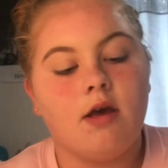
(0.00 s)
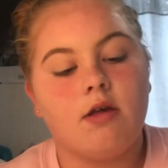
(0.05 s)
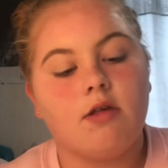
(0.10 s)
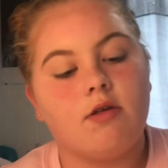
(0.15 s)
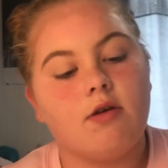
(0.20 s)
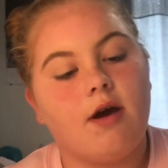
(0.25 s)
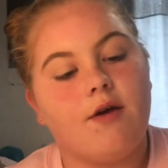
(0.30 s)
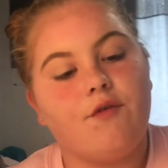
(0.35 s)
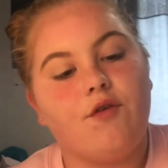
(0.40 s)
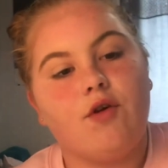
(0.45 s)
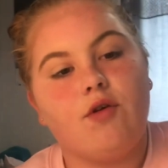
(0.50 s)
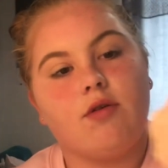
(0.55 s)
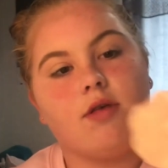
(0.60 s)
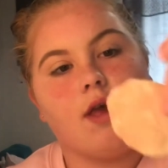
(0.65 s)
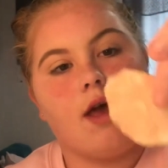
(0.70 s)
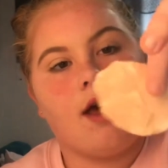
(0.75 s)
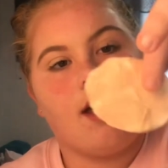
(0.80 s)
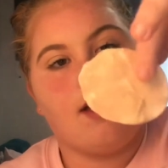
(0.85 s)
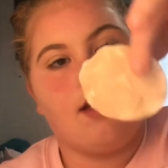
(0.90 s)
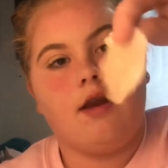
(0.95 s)
So I've used
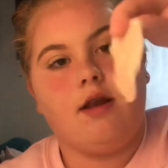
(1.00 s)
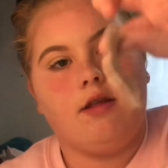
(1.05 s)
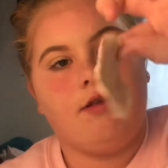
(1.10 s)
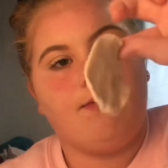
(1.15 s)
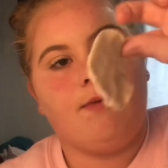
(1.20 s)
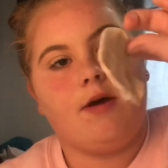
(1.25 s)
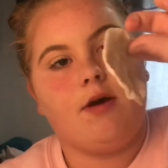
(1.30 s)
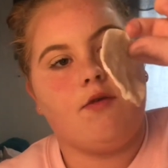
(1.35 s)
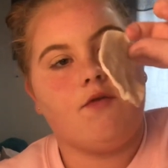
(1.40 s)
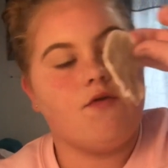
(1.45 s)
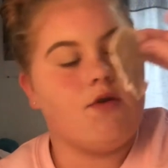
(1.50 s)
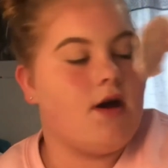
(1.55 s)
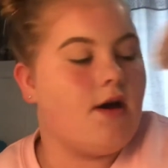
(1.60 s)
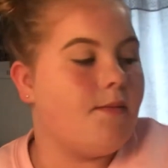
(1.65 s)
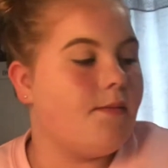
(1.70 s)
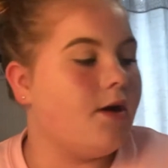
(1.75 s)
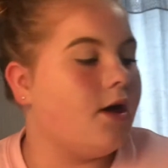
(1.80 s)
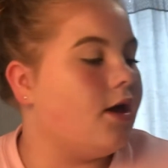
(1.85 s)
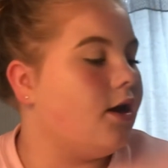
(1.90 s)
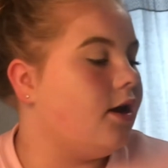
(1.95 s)
that and it's a bit
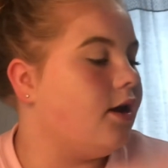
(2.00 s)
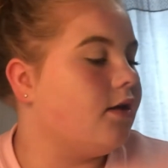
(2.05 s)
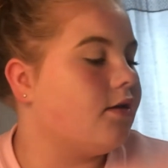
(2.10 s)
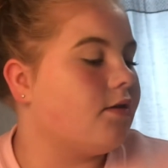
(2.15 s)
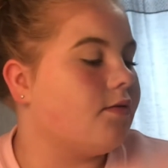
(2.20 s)
grim, and